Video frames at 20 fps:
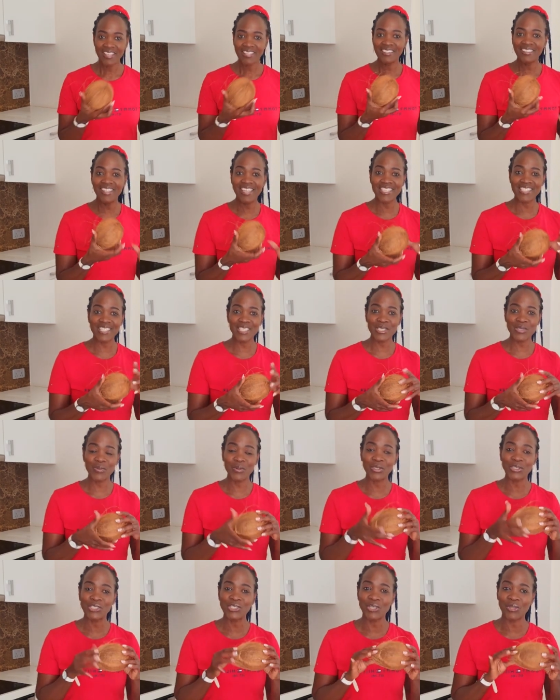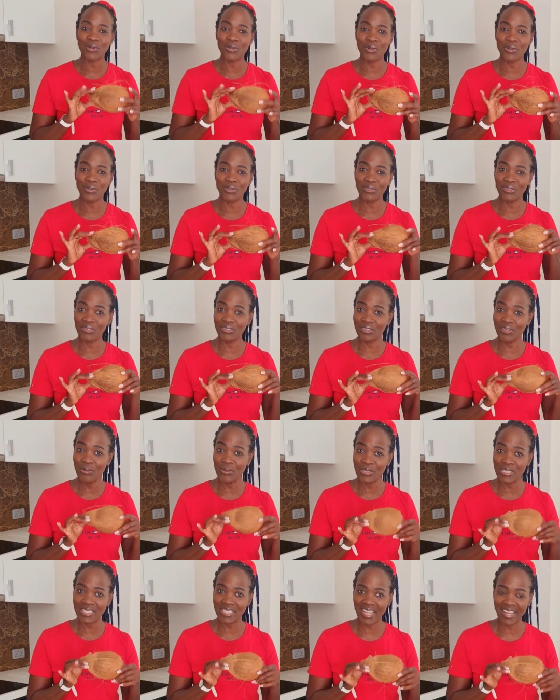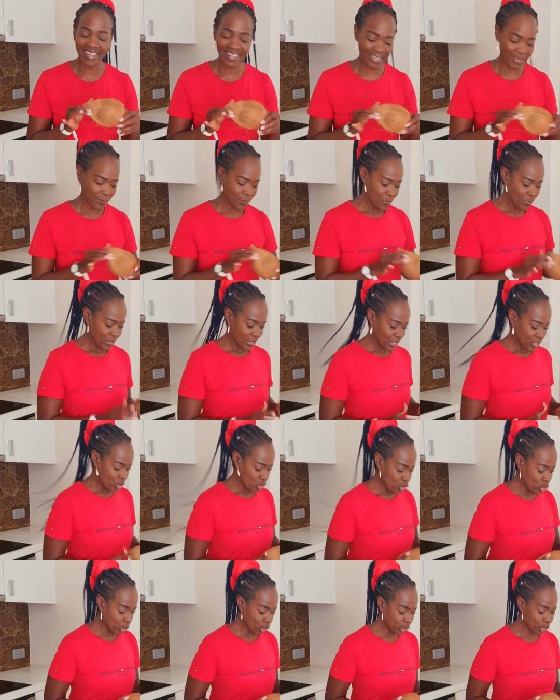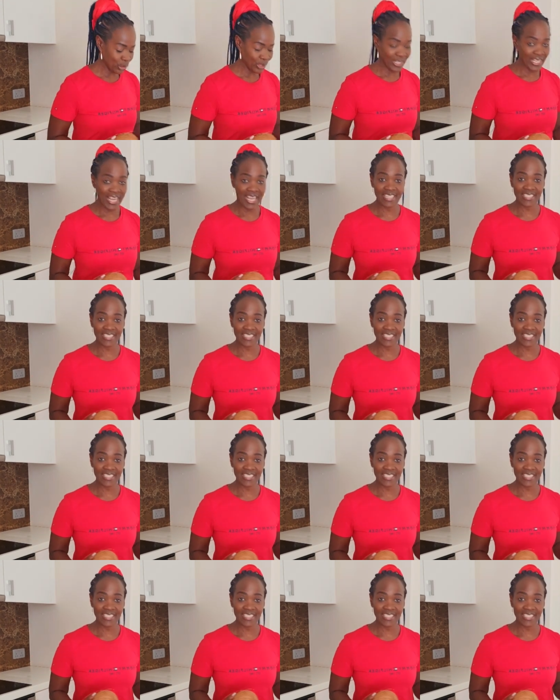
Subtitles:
This is what your coconut looks like. Usually I